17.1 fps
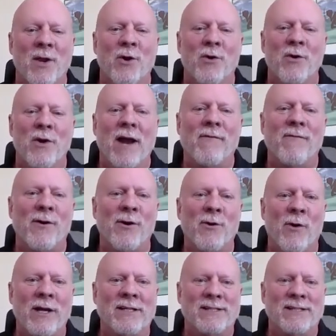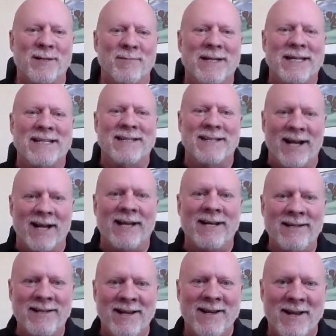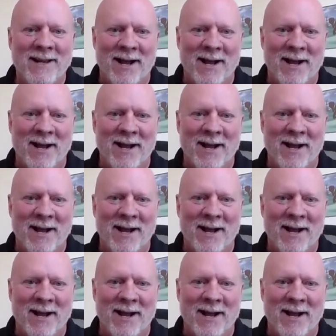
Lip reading: You're never going to be done